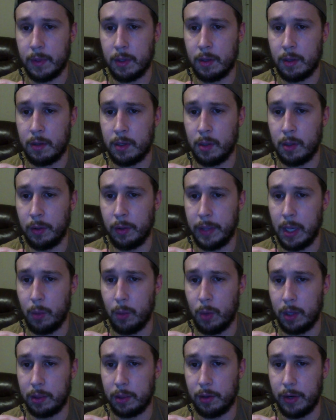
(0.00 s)
He only hit
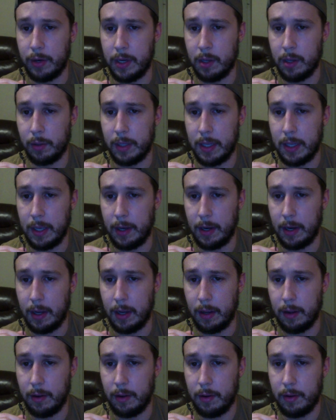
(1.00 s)
1 3. He
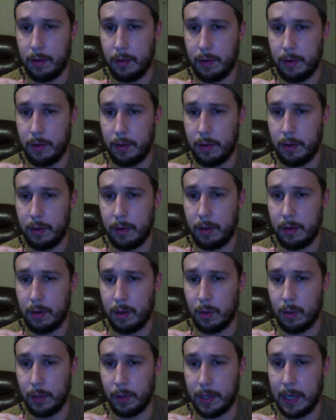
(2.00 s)

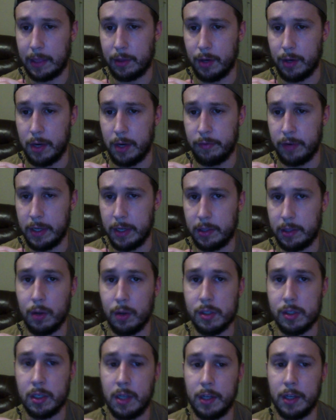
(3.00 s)
only got 3 free
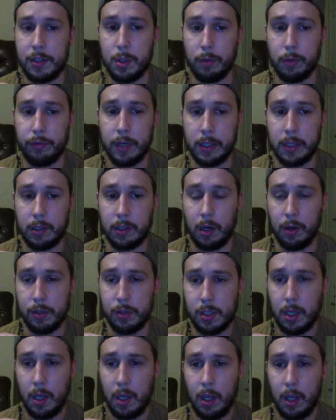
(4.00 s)
throws and hit 2 free
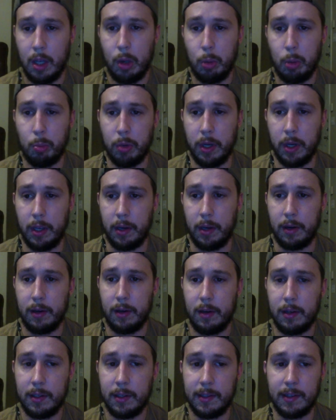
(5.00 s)
throws. But
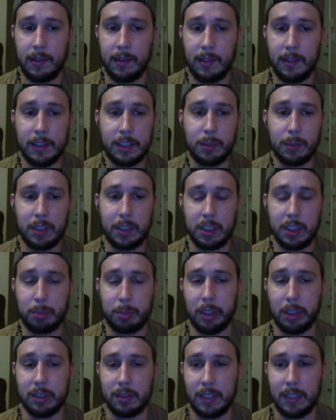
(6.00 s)
this is what the
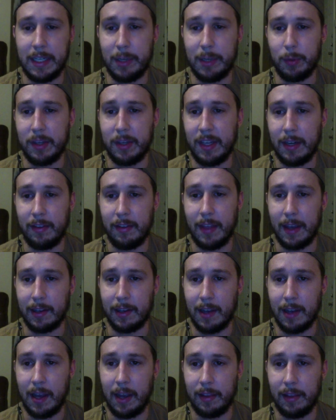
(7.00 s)
Spurs needed. We needed that
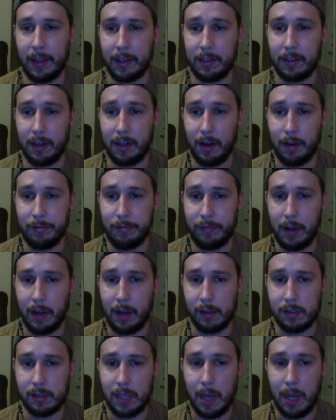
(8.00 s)
guy like De'Aaron
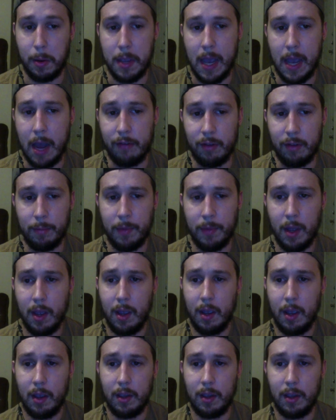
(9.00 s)
Fox. Now we have him.
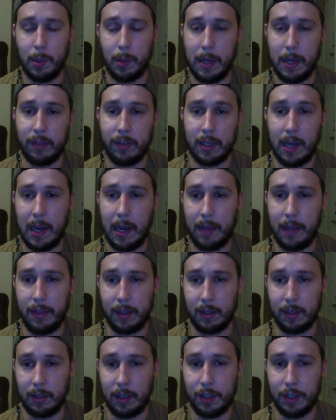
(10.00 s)
We have the guy
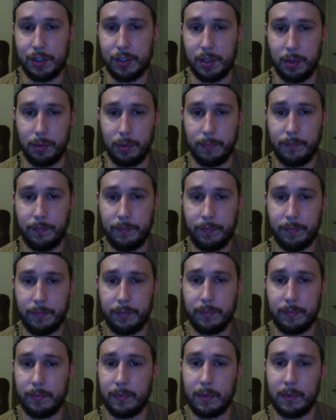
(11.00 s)
that can get you,
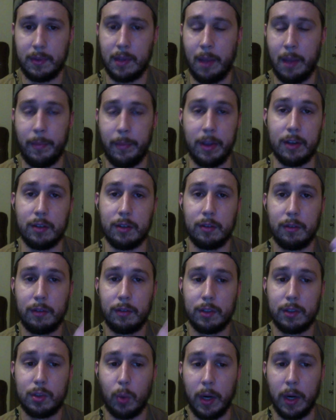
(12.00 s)
20
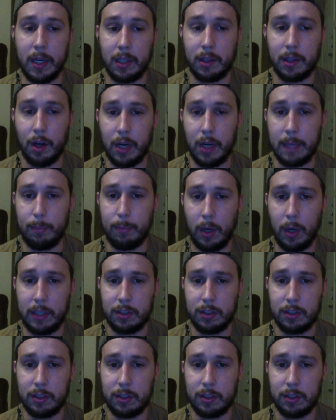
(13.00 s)
to 30 points